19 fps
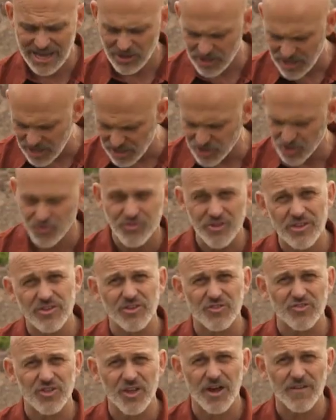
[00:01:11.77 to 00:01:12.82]
out and use it
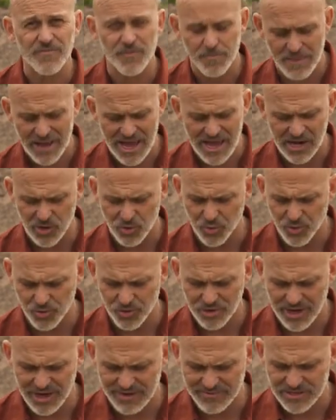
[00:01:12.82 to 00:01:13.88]
to stuff or pack a
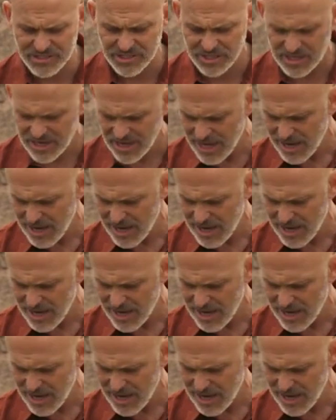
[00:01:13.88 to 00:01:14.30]
wound, obviously.